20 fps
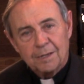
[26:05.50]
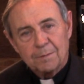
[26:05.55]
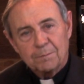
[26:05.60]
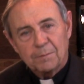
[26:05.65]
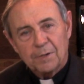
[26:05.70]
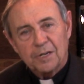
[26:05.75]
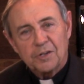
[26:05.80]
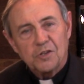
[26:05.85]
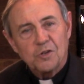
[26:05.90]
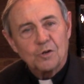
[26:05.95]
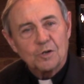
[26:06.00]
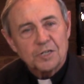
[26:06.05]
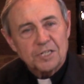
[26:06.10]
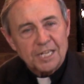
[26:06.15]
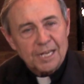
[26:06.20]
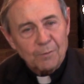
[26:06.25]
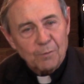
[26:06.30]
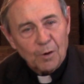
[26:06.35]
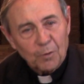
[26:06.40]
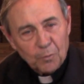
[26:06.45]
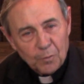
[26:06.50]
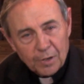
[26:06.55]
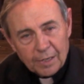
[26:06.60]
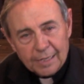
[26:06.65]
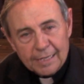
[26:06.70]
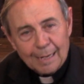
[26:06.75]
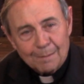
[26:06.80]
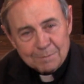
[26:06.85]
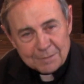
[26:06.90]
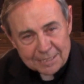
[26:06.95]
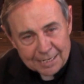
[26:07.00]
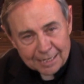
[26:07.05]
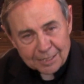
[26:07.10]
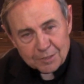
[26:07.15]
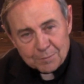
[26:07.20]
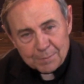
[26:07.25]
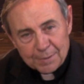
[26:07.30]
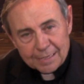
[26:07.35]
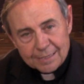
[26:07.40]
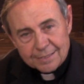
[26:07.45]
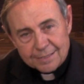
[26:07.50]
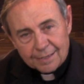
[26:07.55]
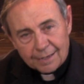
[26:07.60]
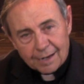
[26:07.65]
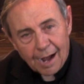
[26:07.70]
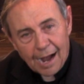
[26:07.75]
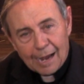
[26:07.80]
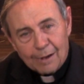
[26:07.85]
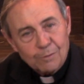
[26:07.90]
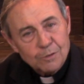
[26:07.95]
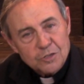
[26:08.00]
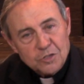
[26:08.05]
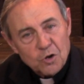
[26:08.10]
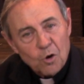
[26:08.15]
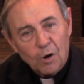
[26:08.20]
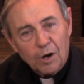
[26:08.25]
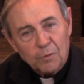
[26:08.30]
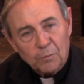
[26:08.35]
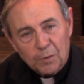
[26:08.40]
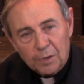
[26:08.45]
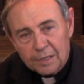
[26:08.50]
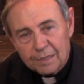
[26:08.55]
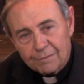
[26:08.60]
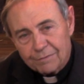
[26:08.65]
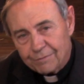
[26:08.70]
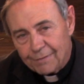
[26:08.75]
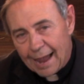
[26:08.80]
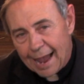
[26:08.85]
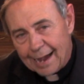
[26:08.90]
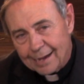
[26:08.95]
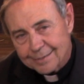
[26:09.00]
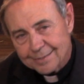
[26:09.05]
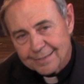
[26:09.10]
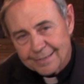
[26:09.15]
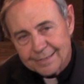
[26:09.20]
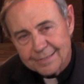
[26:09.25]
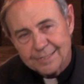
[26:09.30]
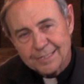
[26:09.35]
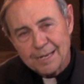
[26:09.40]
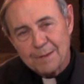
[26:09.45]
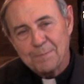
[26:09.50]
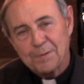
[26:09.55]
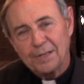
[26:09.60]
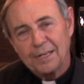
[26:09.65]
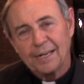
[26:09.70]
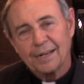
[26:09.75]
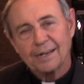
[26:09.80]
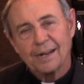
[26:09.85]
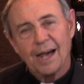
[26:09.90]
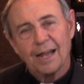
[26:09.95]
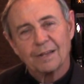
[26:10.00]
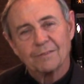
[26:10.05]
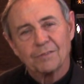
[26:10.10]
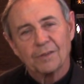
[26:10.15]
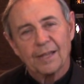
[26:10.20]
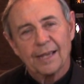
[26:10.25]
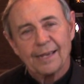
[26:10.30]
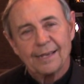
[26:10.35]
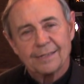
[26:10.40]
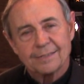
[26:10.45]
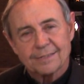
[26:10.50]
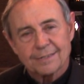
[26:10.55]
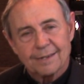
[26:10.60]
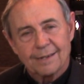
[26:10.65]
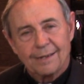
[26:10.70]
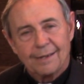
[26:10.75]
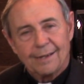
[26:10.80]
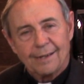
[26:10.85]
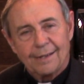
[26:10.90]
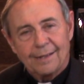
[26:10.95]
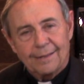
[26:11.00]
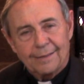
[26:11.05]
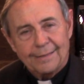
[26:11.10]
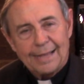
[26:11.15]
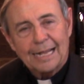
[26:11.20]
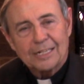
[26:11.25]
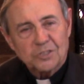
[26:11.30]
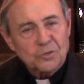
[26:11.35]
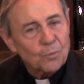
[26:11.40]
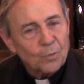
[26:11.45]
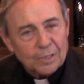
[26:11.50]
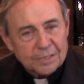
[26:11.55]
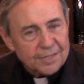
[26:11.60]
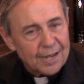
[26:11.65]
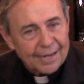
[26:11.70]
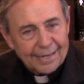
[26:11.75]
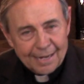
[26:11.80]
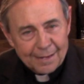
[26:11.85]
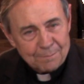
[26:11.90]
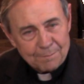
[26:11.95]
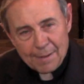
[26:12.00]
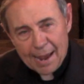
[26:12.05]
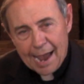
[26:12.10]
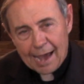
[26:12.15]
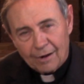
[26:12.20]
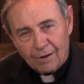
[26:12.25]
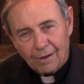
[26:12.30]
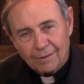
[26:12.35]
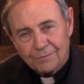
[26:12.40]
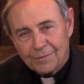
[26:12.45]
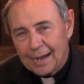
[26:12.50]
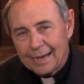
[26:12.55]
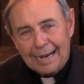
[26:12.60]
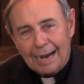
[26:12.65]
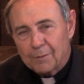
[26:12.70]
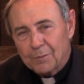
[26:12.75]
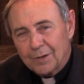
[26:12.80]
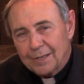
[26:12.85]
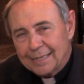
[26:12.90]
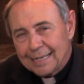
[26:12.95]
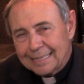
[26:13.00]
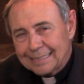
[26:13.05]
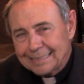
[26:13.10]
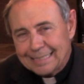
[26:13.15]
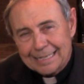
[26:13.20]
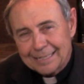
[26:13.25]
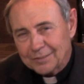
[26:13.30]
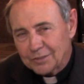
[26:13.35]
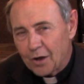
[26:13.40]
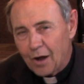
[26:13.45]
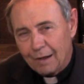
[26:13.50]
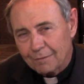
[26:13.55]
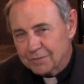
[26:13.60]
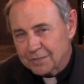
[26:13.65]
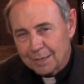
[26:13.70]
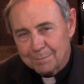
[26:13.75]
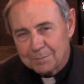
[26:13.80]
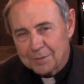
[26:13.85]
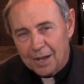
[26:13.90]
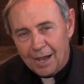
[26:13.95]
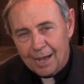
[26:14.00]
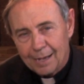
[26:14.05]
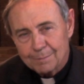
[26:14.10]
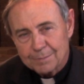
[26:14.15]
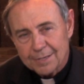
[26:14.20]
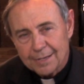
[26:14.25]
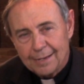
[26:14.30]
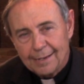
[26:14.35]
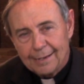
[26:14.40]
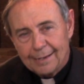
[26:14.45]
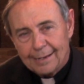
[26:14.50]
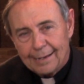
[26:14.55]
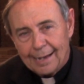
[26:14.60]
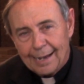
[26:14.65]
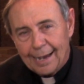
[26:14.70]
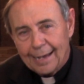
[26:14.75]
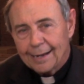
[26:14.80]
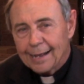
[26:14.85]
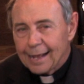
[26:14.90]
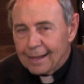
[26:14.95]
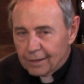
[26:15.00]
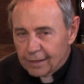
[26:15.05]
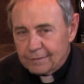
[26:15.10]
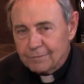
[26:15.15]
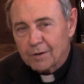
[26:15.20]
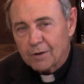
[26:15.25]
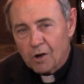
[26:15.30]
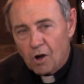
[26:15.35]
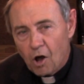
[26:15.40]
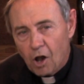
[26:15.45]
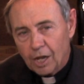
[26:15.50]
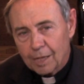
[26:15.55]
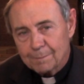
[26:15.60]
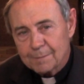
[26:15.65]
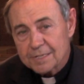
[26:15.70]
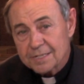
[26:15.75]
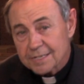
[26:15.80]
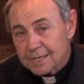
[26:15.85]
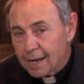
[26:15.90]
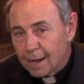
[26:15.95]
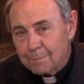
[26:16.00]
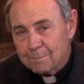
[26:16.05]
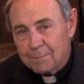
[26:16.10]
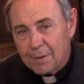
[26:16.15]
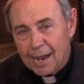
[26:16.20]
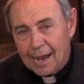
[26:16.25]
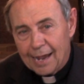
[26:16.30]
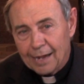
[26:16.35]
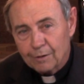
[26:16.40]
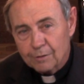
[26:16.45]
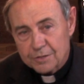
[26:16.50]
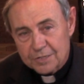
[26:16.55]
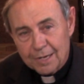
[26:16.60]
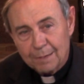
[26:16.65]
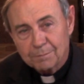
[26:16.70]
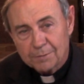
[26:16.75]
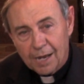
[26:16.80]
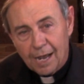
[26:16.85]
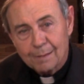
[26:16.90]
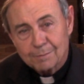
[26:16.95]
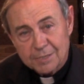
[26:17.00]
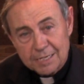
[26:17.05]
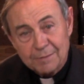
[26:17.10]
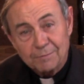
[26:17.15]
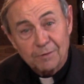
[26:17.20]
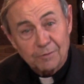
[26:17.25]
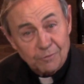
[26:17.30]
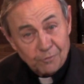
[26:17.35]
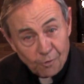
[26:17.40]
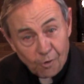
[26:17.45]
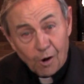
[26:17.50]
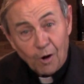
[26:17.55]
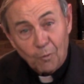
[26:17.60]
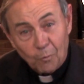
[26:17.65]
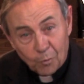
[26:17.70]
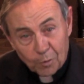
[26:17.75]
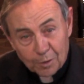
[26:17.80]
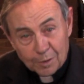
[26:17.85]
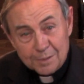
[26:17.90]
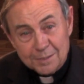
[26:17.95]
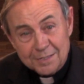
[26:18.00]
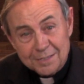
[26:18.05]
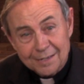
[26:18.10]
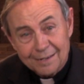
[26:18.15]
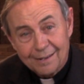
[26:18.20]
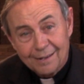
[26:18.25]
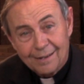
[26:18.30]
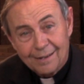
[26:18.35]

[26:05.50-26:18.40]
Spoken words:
But usually what really upsets me is the guy who's going really fast and he's zipping in and out of lanes. That's the ones I get mad off. I really get ticked off sometimes, and I'll even call him a scumbag or sometimes even far worse.